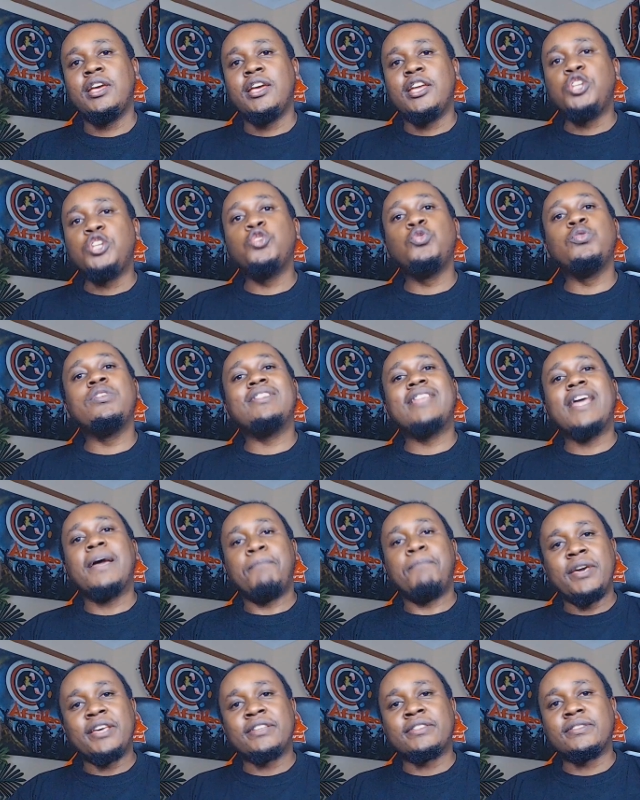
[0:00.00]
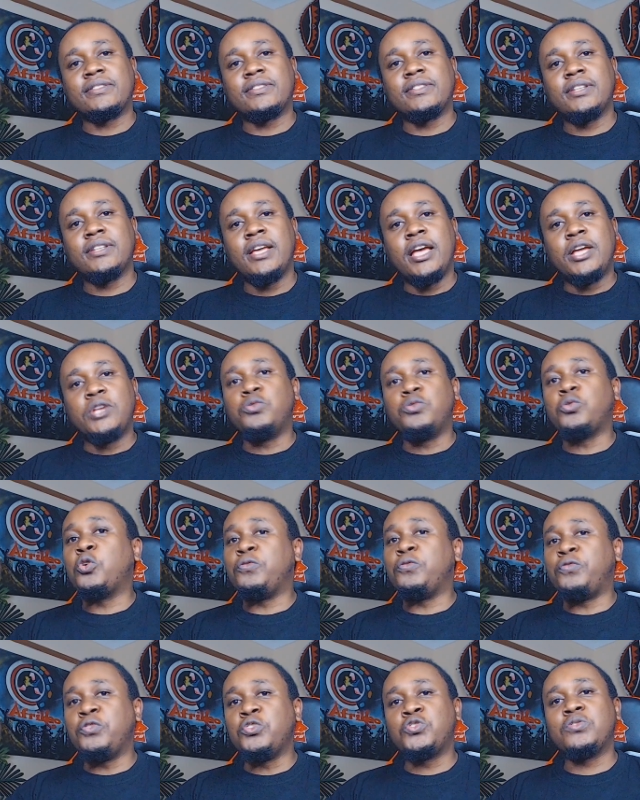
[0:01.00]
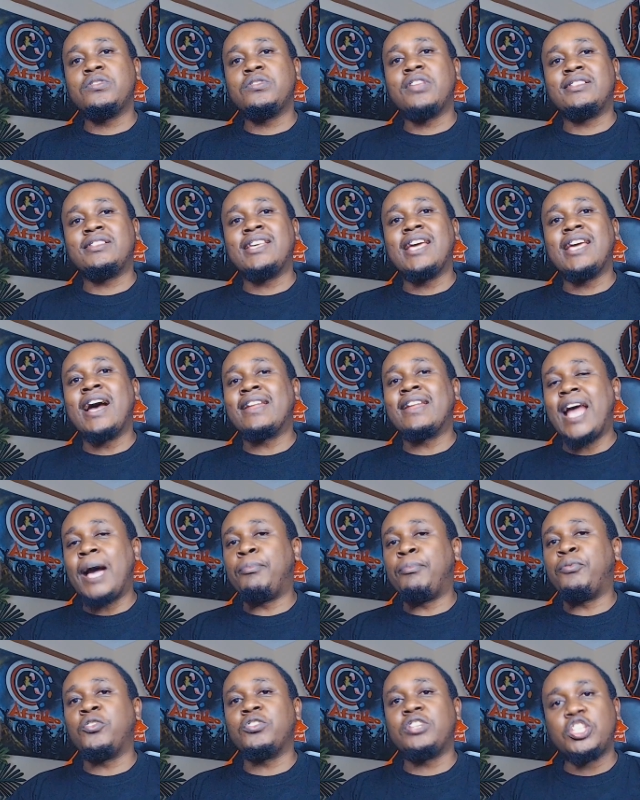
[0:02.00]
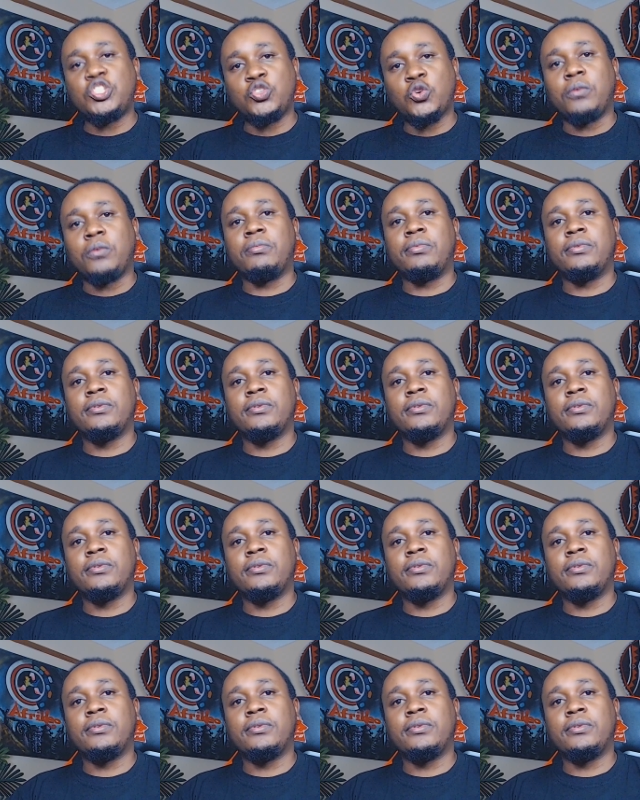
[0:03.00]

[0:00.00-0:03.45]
doing their best to convince you that they are up for the job.